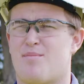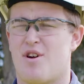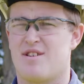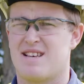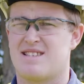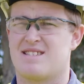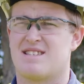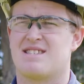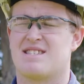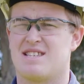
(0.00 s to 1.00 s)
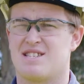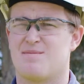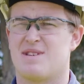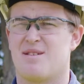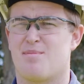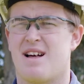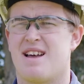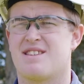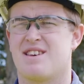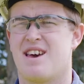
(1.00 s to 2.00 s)
processes and systems in the
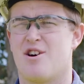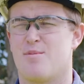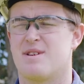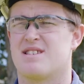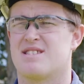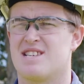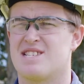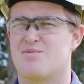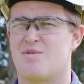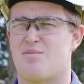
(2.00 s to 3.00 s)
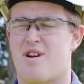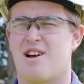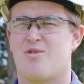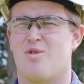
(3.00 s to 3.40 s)
plant to help us assist with product